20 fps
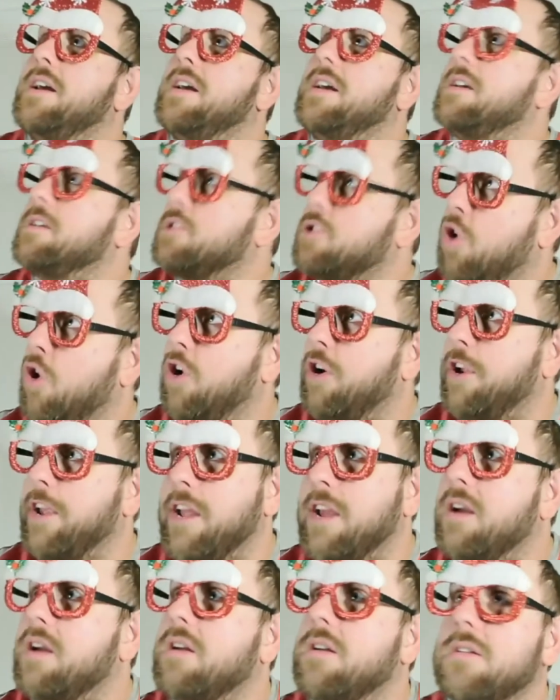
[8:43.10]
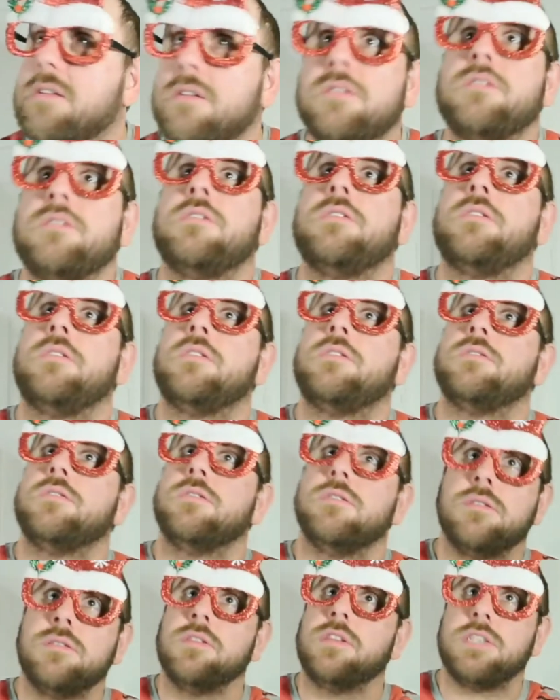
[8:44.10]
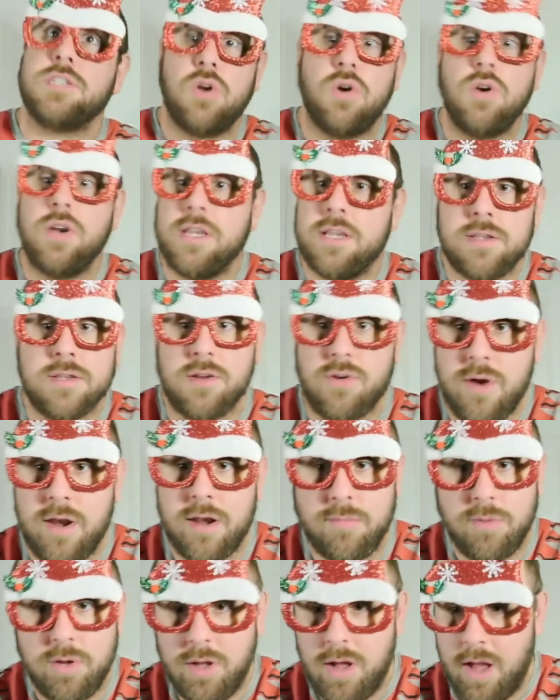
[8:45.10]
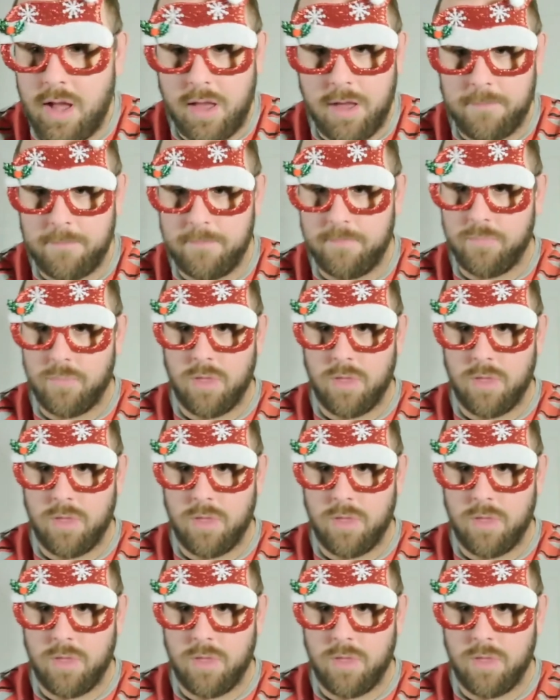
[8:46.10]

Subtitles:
Story. The story is incredible. The